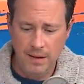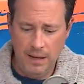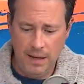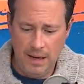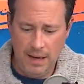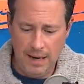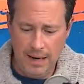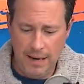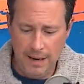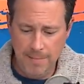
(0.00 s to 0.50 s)

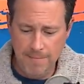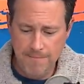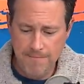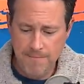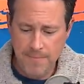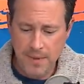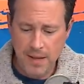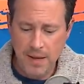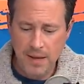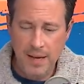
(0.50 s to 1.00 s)
Um,
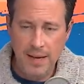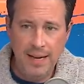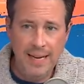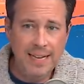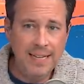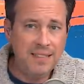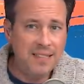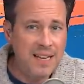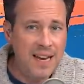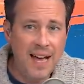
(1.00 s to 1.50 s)

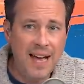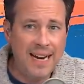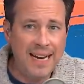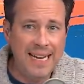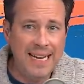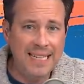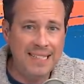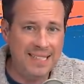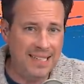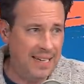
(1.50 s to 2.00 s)
it's not
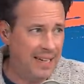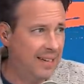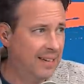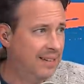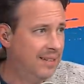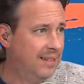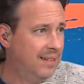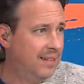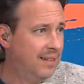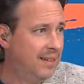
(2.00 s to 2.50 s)
easy
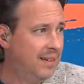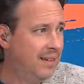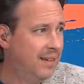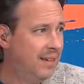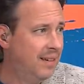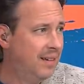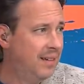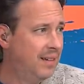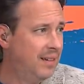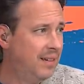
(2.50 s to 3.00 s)

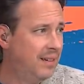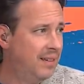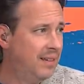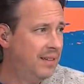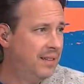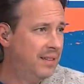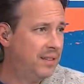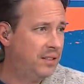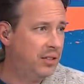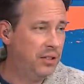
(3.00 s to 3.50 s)

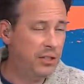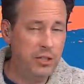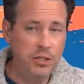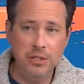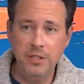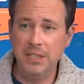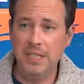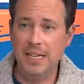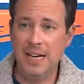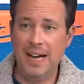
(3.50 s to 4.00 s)
to
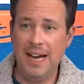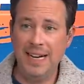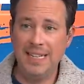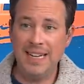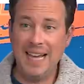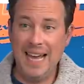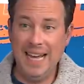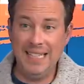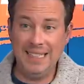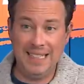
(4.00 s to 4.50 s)

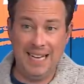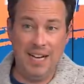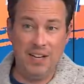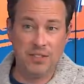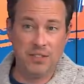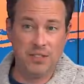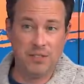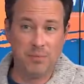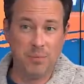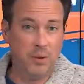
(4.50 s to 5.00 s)
unionize
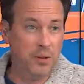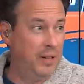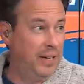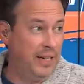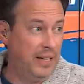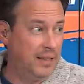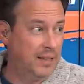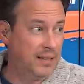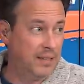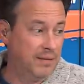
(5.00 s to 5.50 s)
8,000
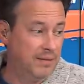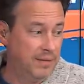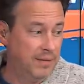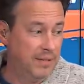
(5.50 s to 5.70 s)
employees